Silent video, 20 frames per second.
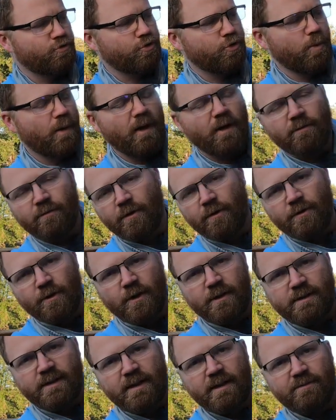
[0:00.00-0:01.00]
12 or
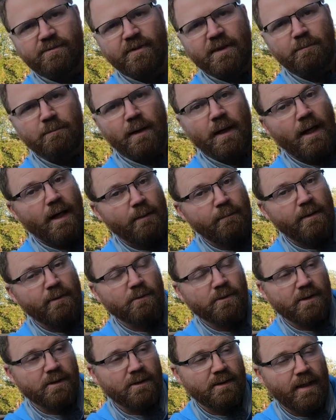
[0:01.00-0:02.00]
13 feet behind me
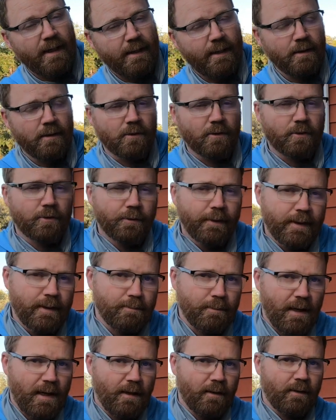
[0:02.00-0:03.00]
was a tiny little creek
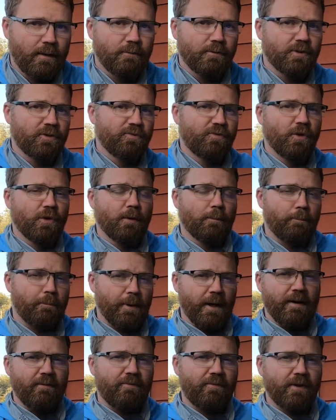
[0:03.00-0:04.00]
mouth that was full of
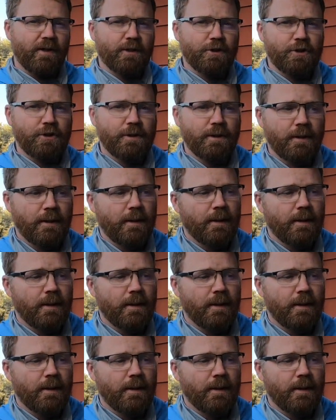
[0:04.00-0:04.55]
bait fish,